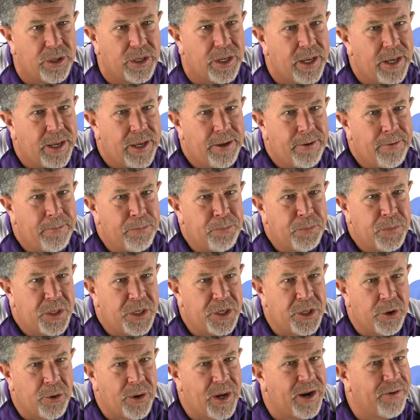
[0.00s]
on,
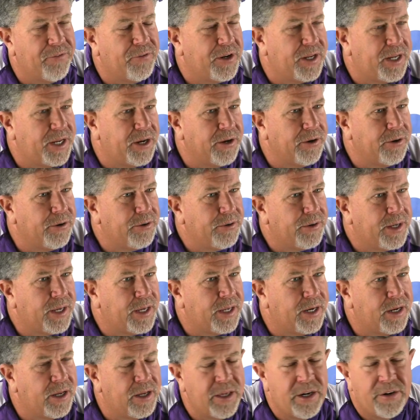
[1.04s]
every year.
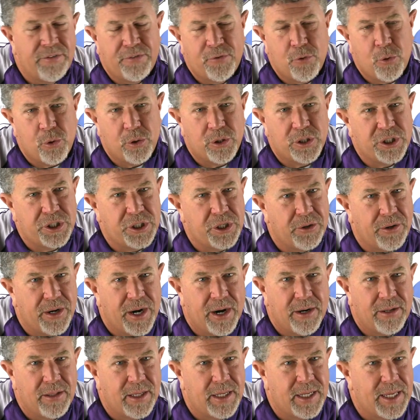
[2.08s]
And of course, in
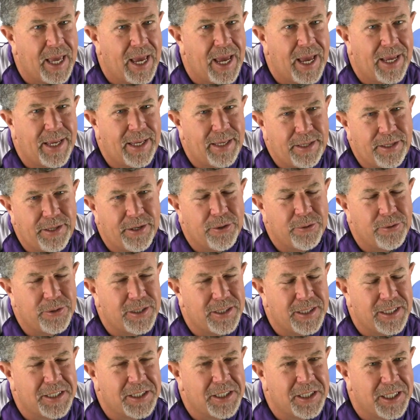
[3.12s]
our league, hey,
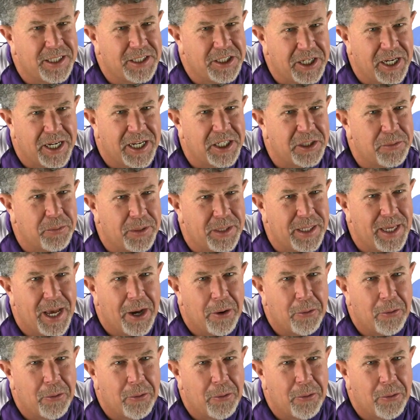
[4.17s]
it's cliches, but